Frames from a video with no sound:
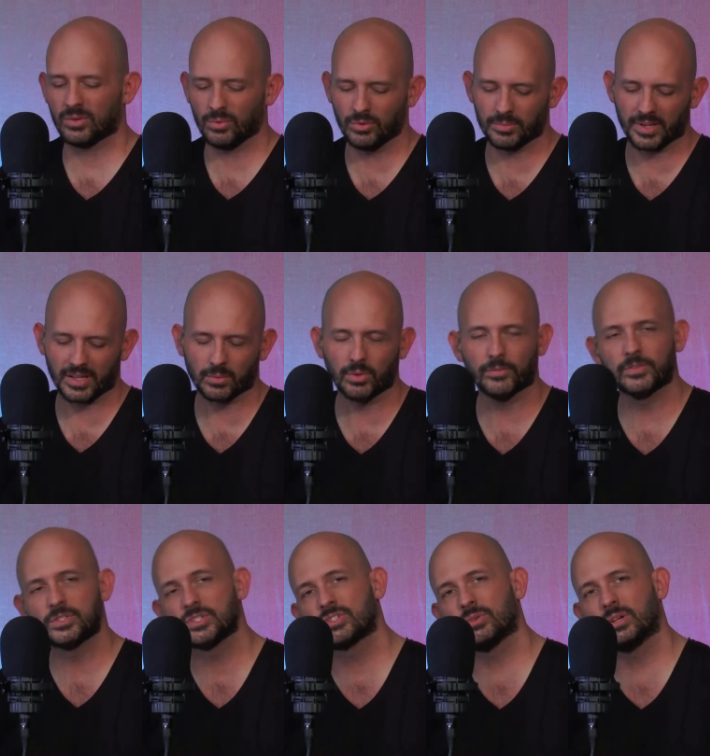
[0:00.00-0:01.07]
cool, man. Well, if you're
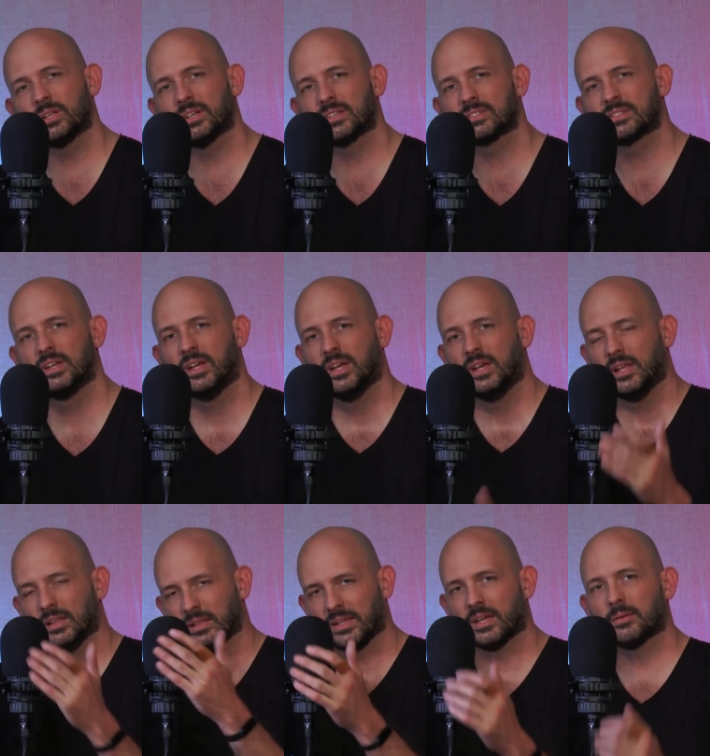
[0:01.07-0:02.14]
just joining us,
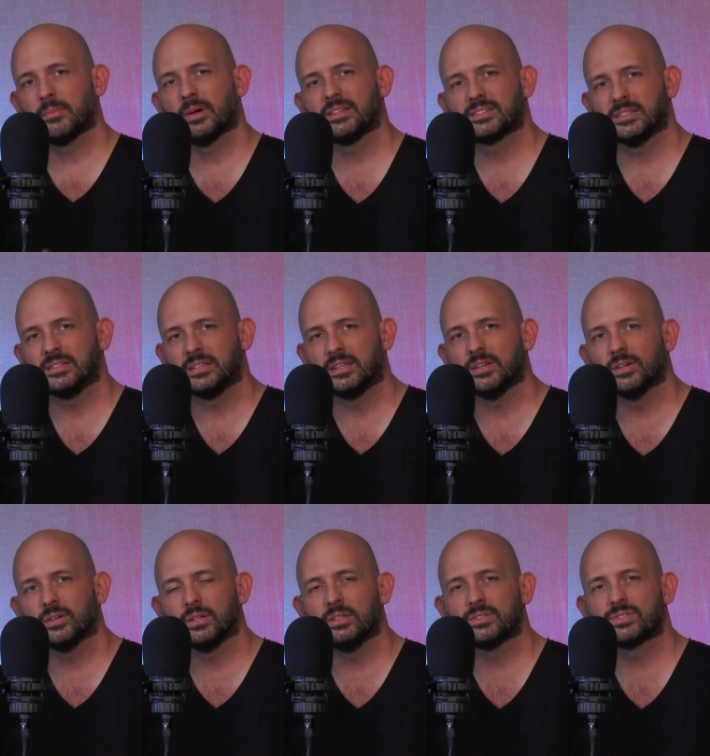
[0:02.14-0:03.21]
Leon Meitzen
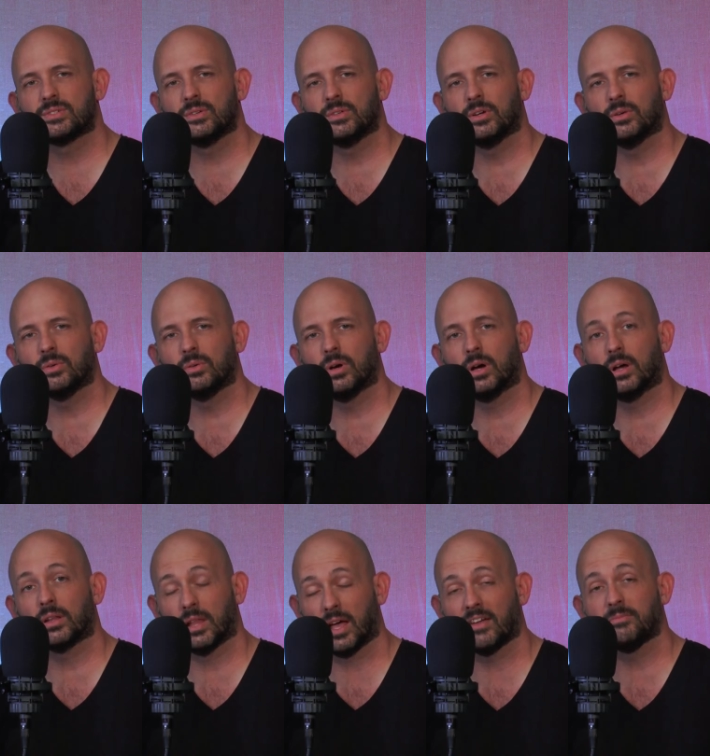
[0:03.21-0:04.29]
here in studio
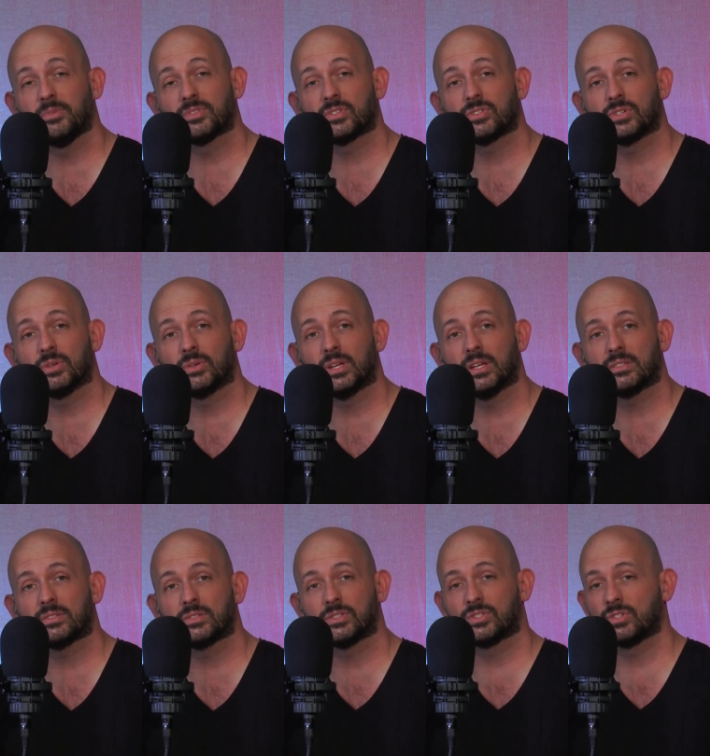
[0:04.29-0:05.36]
on Live Music
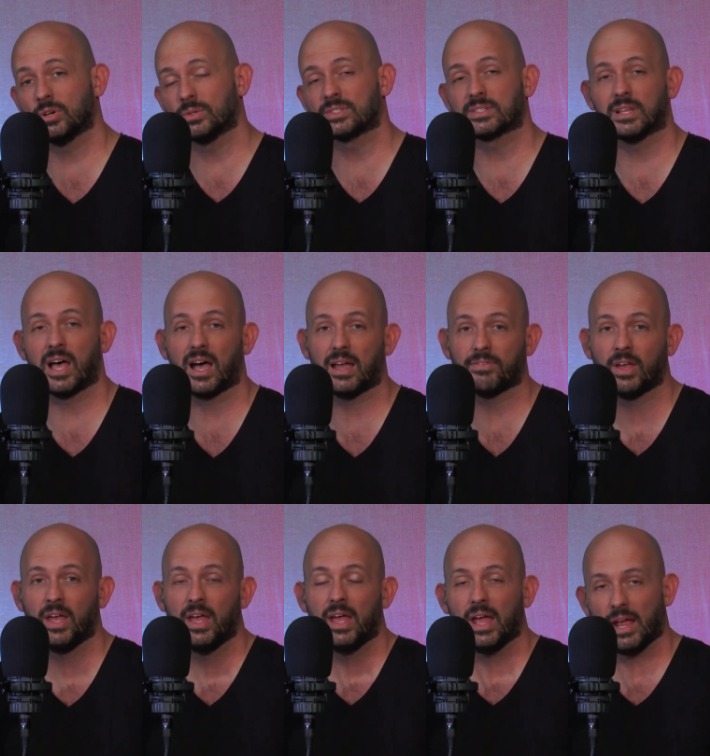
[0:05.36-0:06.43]
Showcase. This show is live
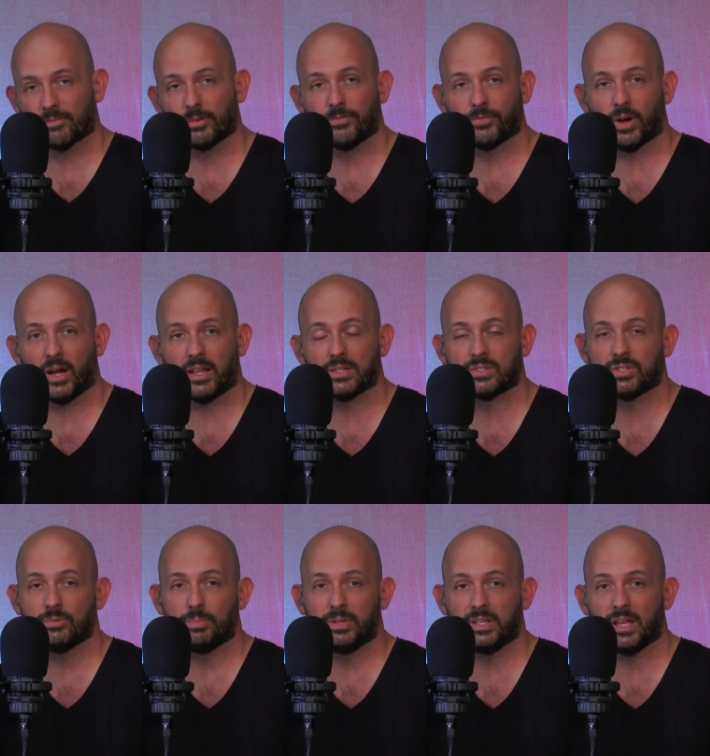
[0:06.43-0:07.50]
every Friday at
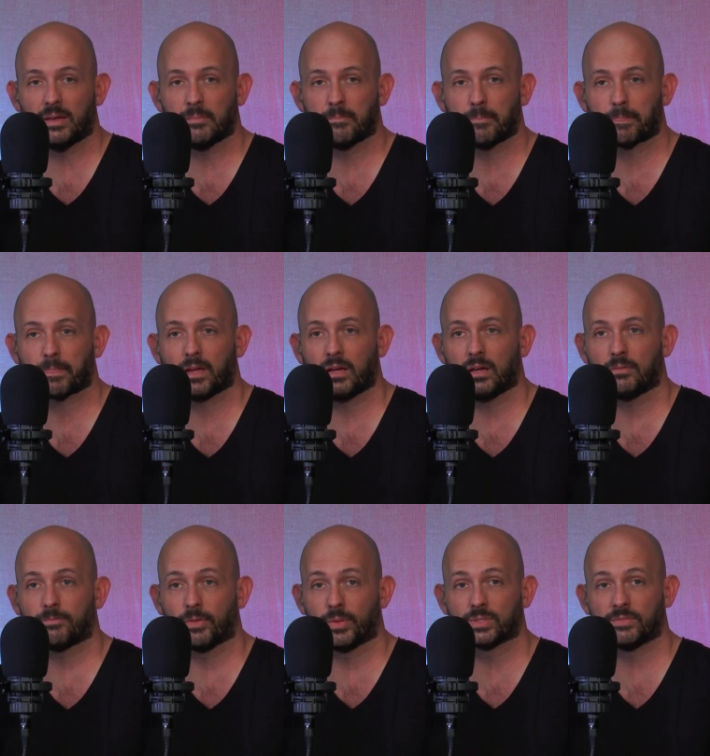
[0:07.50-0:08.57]
2 p.m.
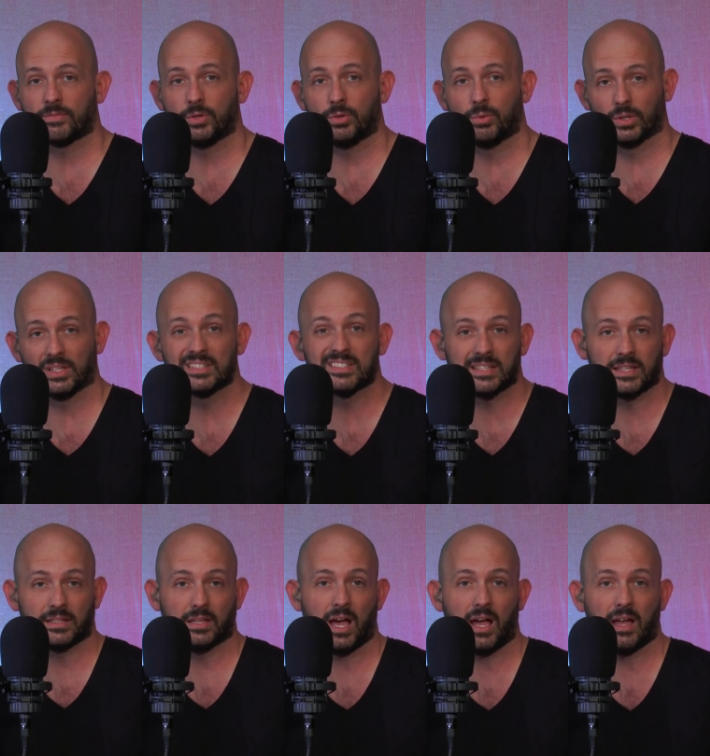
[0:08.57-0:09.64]
For those of you who are
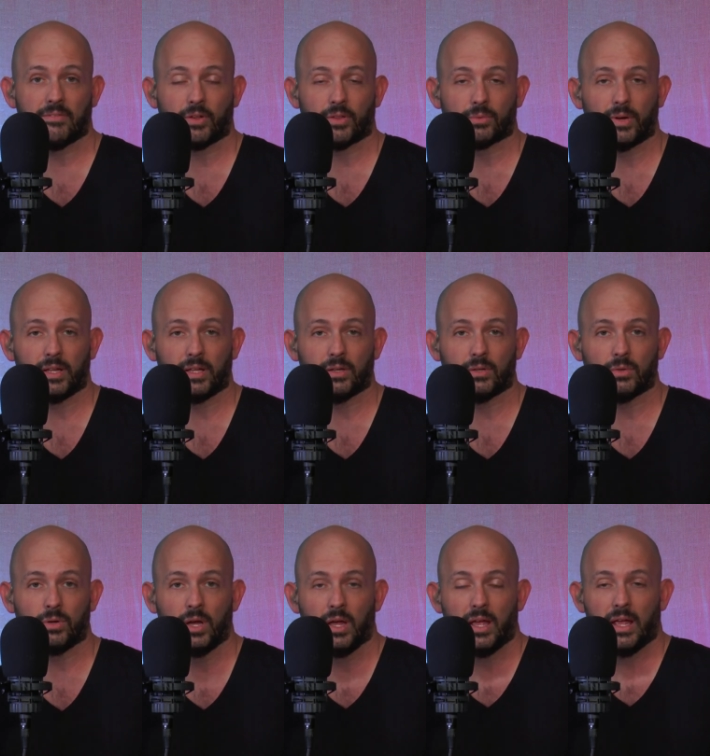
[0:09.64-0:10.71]
listening live on the radio,
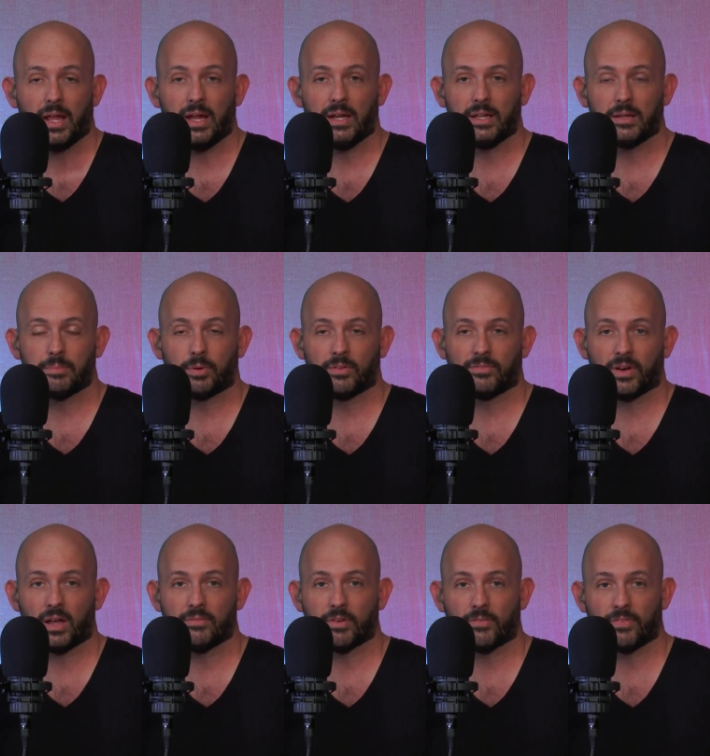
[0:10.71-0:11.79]
88.5
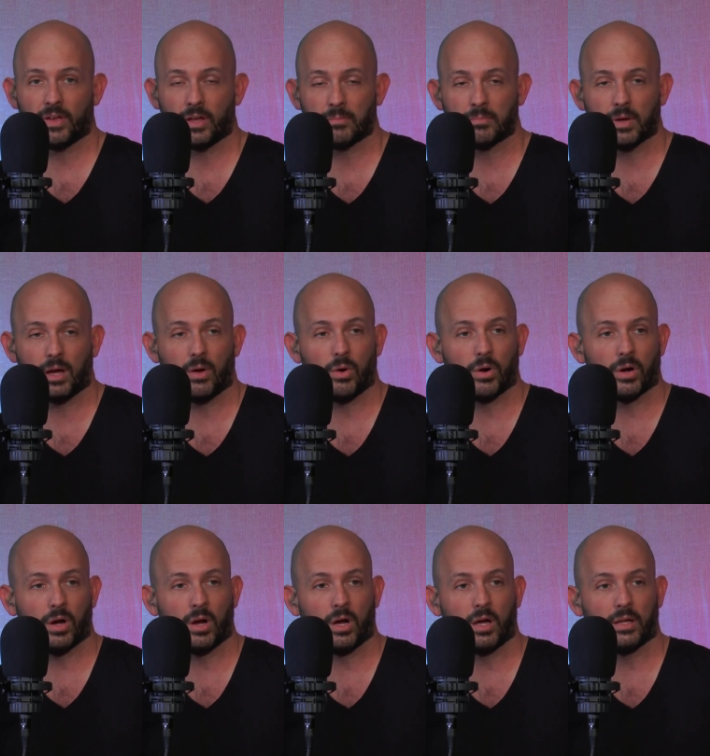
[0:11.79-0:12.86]
FM, or
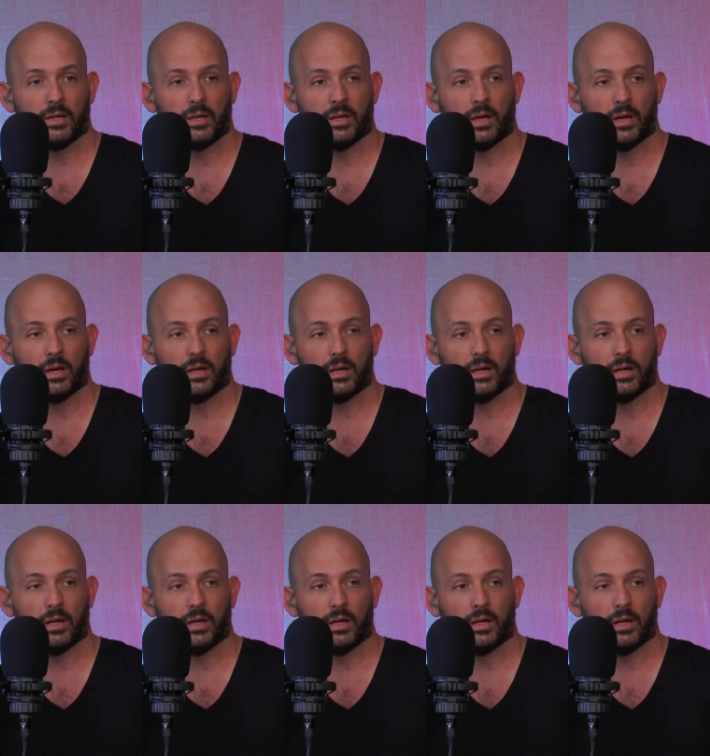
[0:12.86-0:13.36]
on